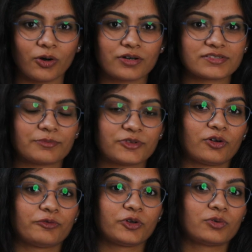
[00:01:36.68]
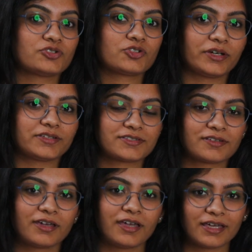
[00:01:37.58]
or something of your own choice.
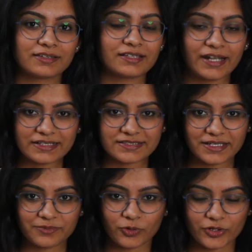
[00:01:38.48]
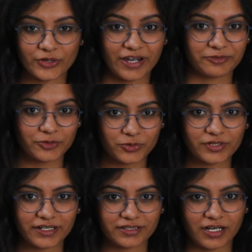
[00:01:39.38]
The next step, what you have to do
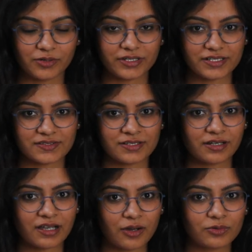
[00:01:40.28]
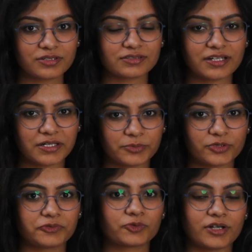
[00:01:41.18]
right now is count the
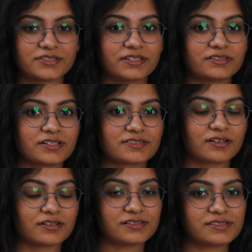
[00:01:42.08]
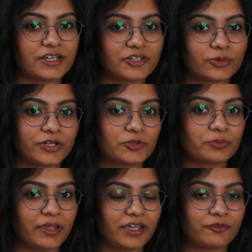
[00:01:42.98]
number of concentric circles that you're going to
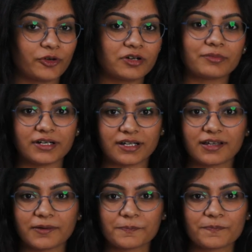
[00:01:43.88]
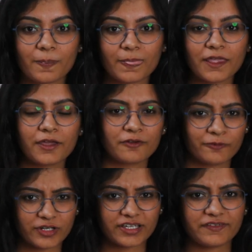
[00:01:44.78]
make for your mandala.
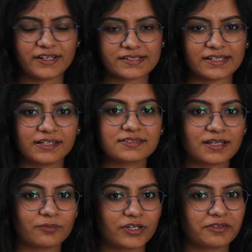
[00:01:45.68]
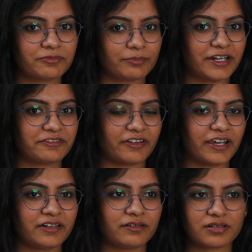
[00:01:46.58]
For a given design, someone might
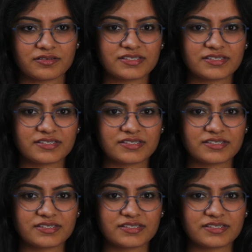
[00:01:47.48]
find